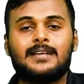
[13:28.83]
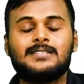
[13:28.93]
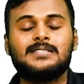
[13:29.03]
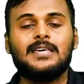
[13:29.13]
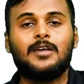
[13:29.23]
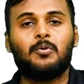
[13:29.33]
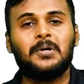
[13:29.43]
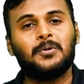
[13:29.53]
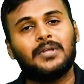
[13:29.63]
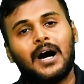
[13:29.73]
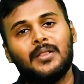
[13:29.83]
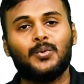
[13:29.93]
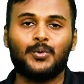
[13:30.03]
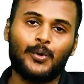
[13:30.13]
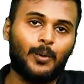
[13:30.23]
XC equal to
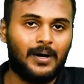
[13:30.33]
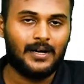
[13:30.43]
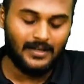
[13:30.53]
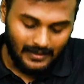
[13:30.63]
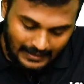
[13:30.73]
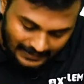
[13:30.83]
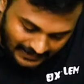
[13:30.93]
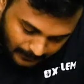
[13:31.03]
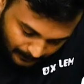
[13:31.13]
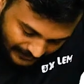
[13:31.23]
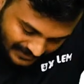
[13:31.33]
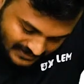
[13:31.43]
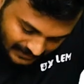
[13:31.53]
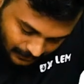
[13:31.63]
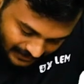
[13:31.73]
400 ohm. In the
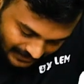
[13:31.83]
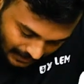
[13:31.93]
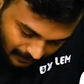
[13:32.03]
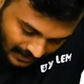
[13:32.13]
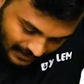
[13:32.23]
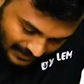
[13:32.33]
impedance, we have